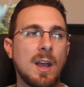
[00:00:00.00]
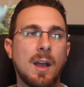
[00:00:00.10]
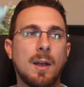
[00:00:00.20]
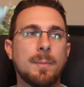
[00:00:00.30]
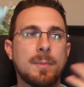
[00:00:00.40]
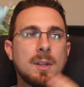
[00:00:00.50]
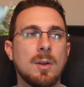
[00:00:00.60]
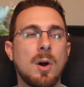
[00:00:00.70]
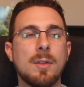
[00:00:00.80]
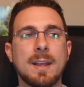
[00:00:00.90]

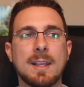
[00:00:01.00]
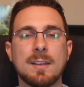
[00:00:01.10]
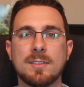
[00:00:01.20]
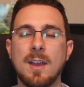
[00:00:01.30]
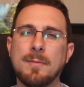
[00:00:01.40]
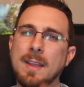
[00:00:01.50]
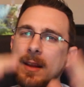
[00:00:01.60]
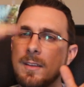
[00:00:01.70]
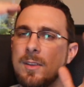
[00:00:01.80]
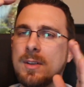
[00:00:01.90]
all that kind of stuff, and
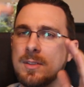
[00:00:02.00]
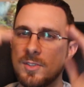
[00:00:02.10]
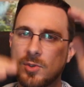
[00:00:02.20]
then you can